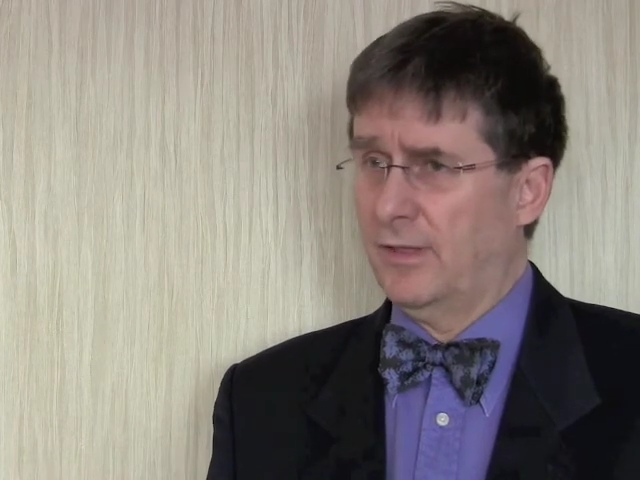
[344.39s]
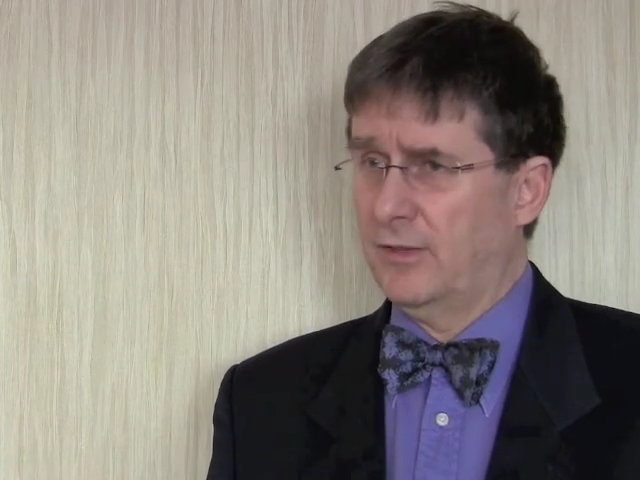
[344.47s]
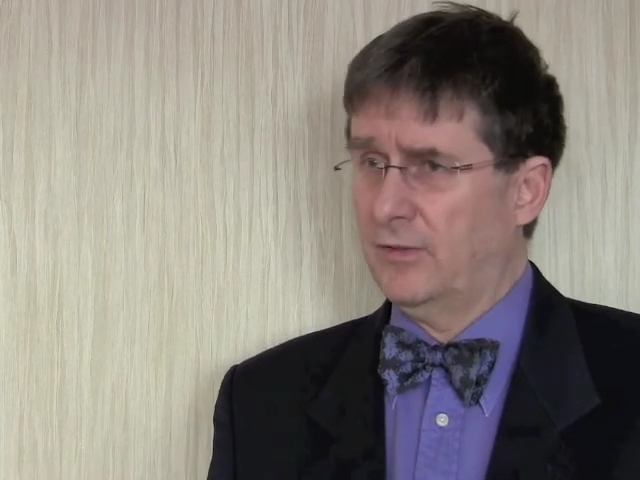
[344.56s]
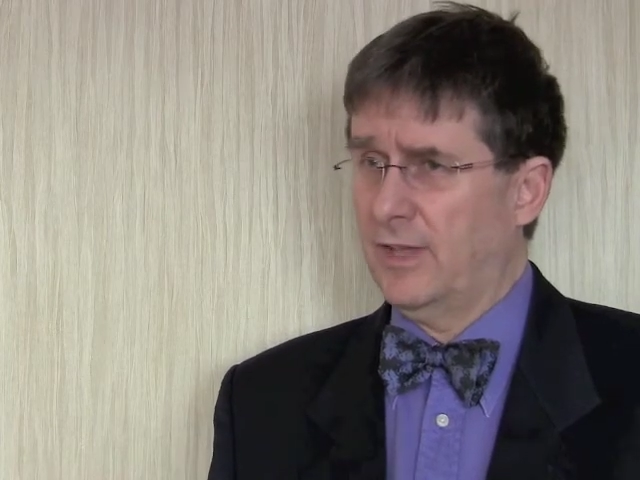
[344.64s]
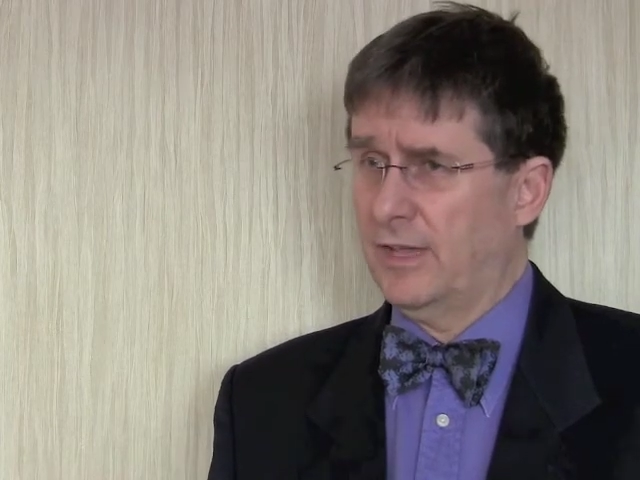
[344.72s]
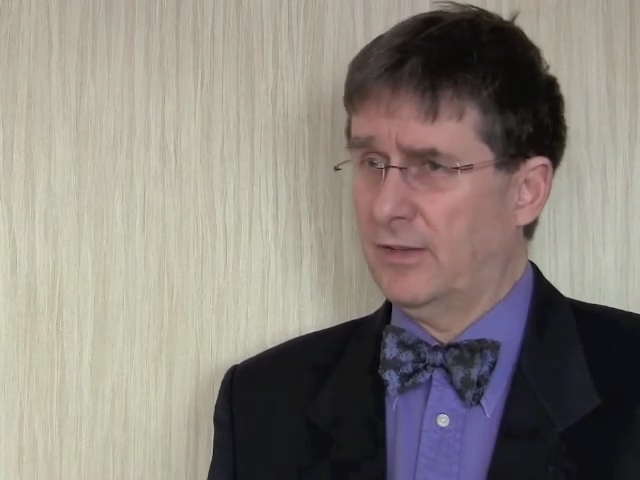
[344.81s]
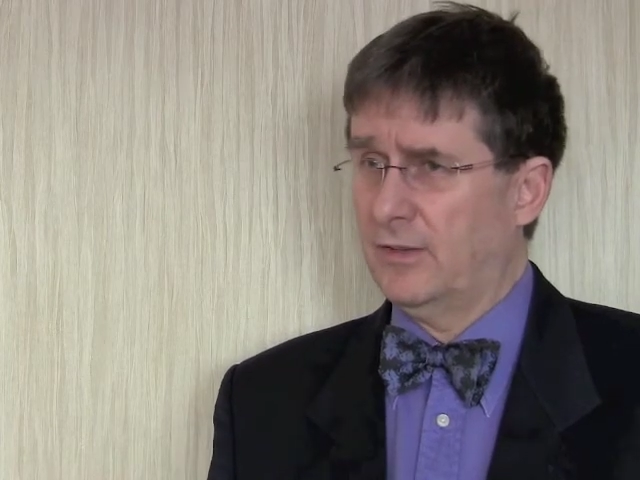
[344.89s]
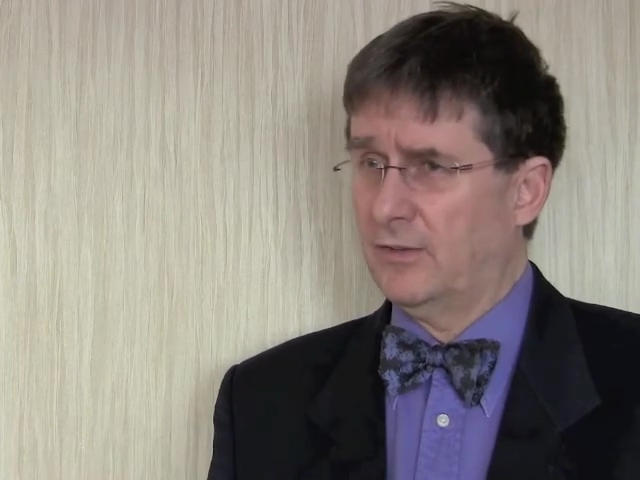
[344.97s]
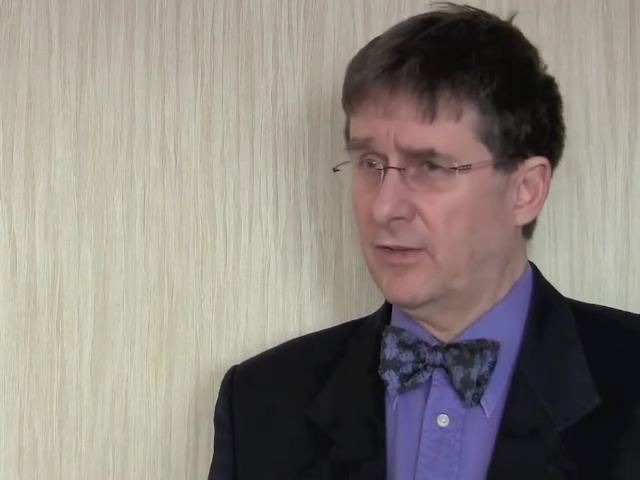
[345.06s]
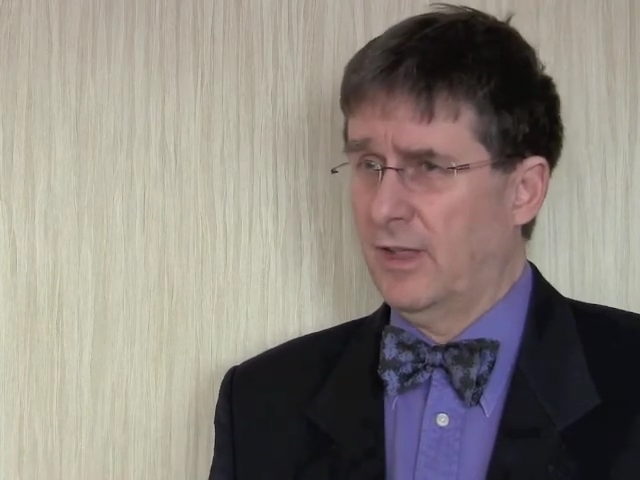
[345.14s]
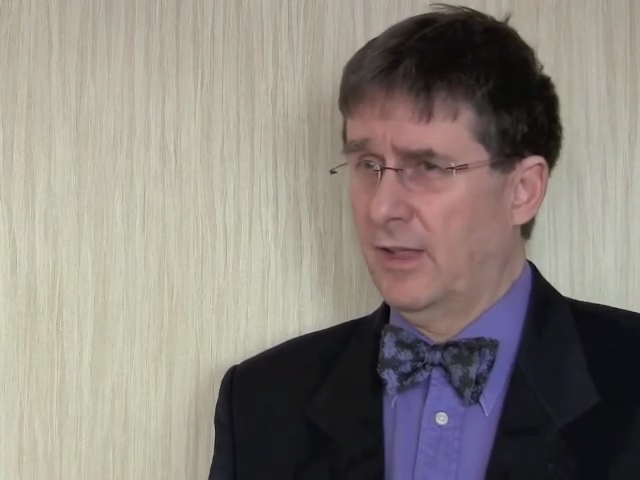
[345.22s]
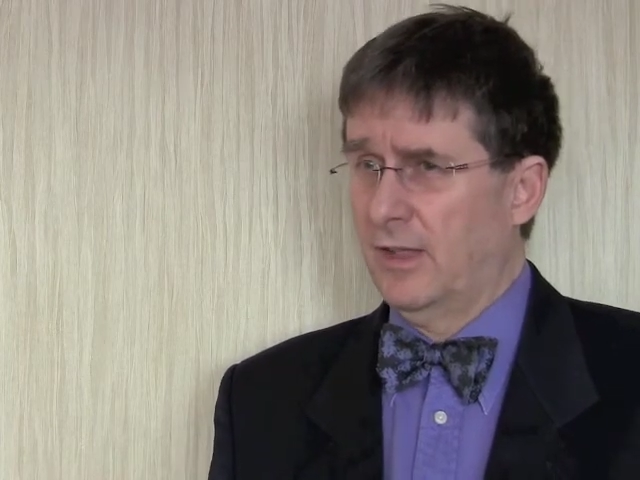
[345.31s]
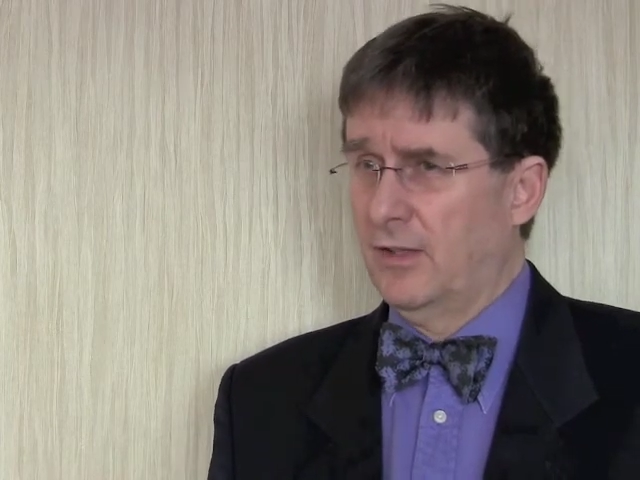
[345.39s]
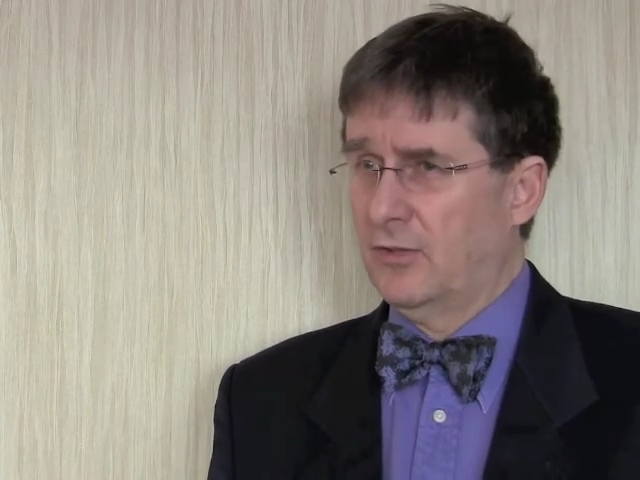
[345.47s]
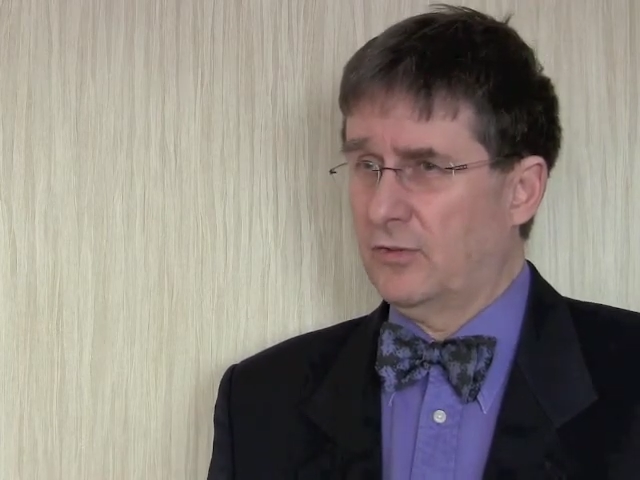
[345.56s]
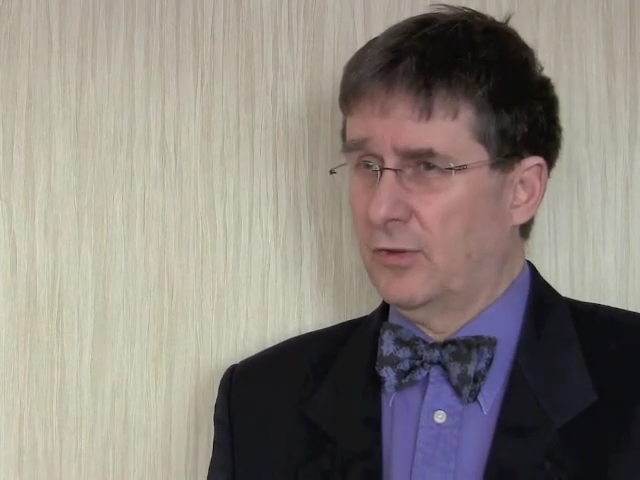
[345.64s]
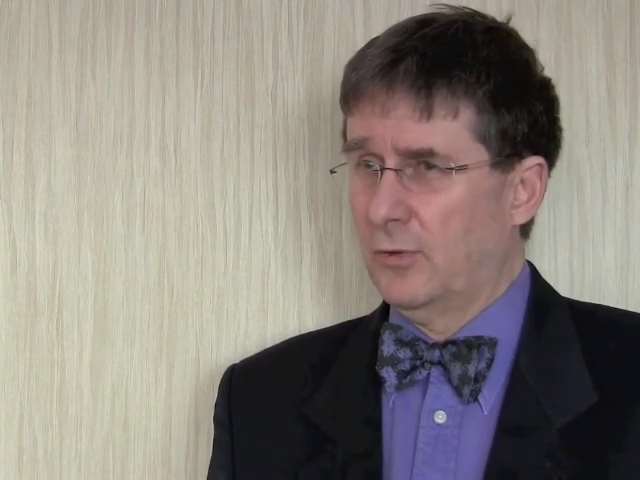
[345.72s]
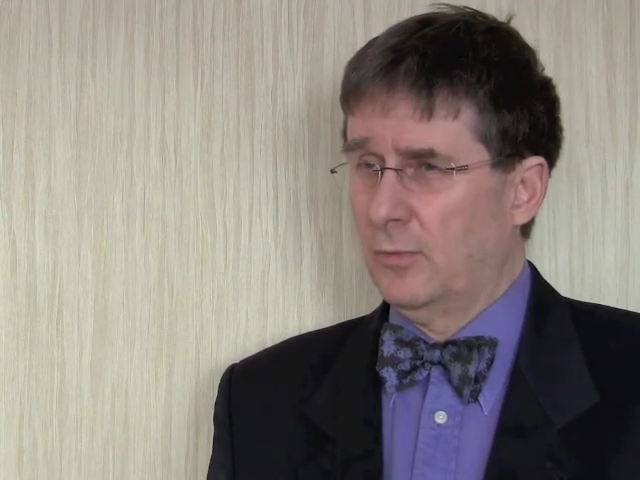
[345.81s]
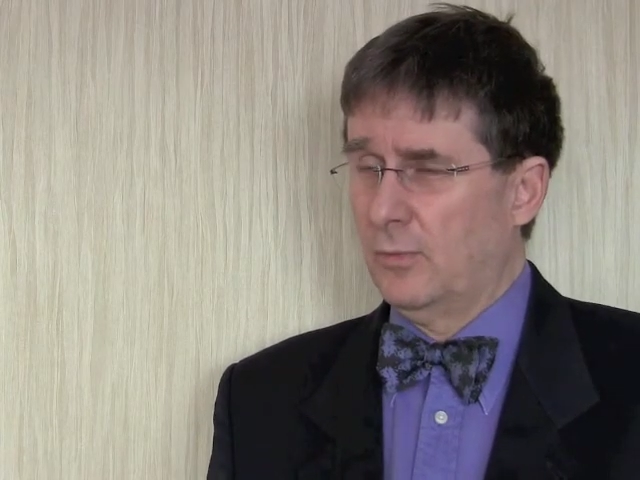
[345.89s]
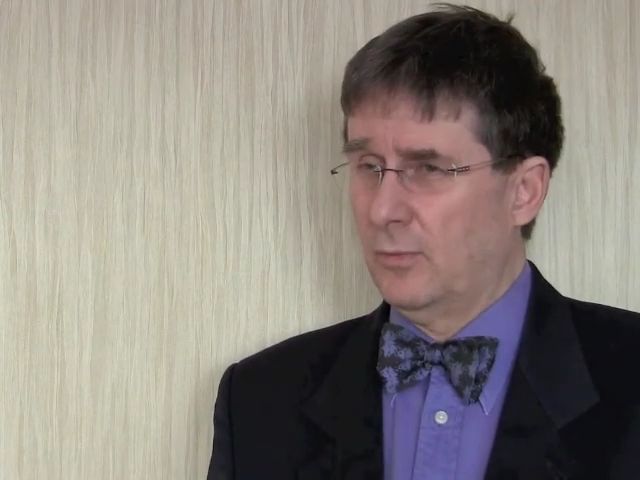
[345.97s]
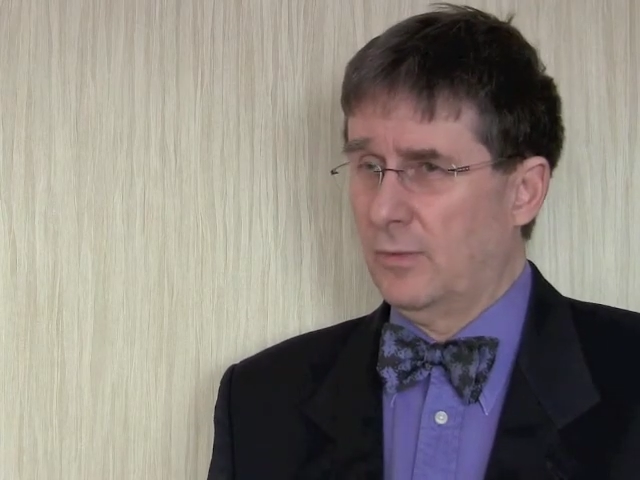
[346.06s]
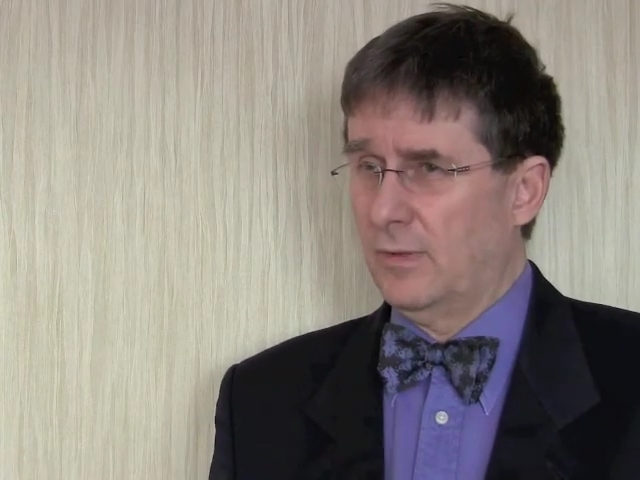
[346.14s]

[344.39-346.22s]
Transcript: other sectors. So